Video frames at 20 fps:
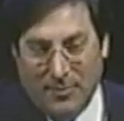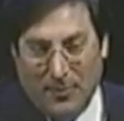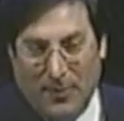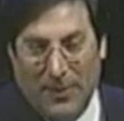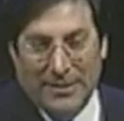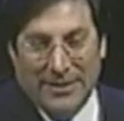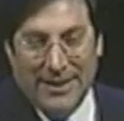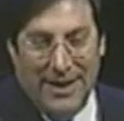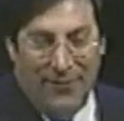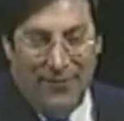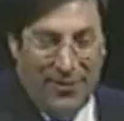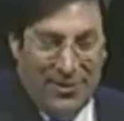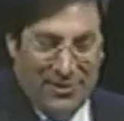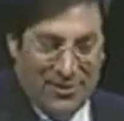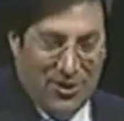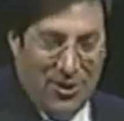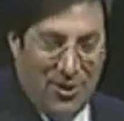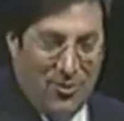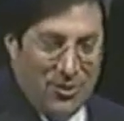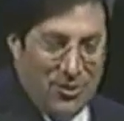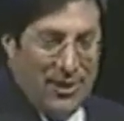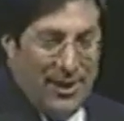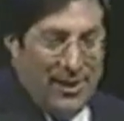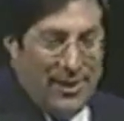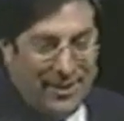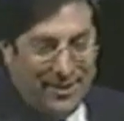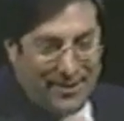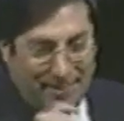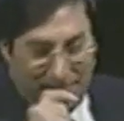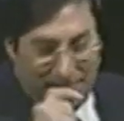this piece of evidence
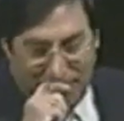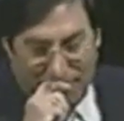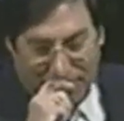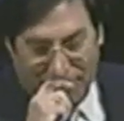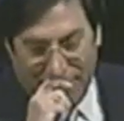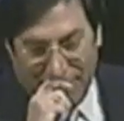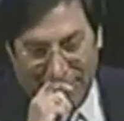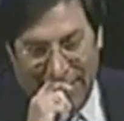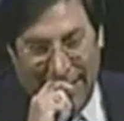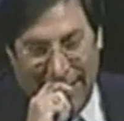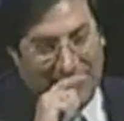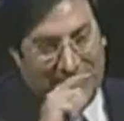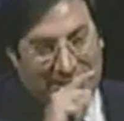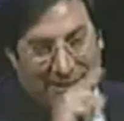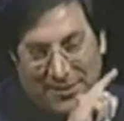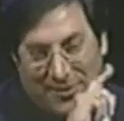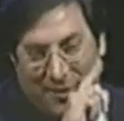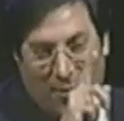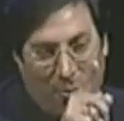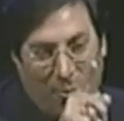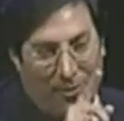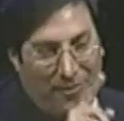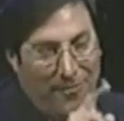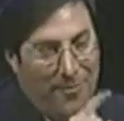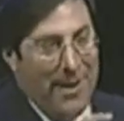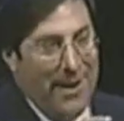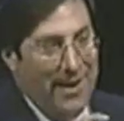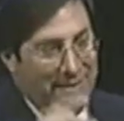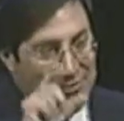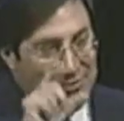goes in, and I see in the
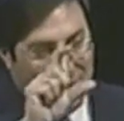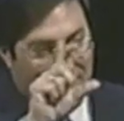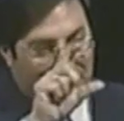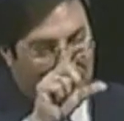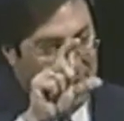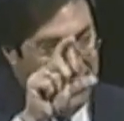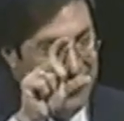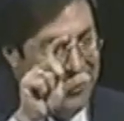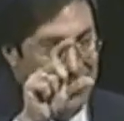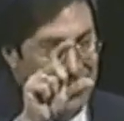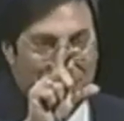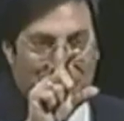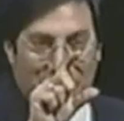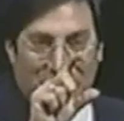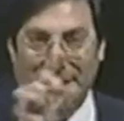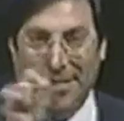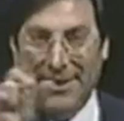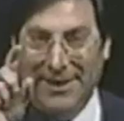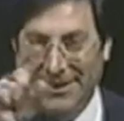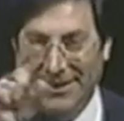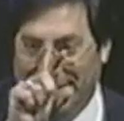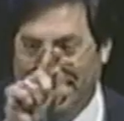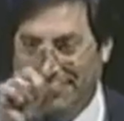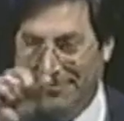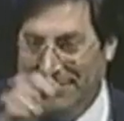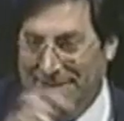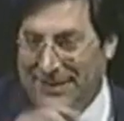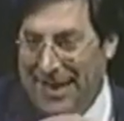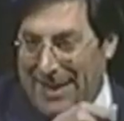corner of my eye this little yellow sticky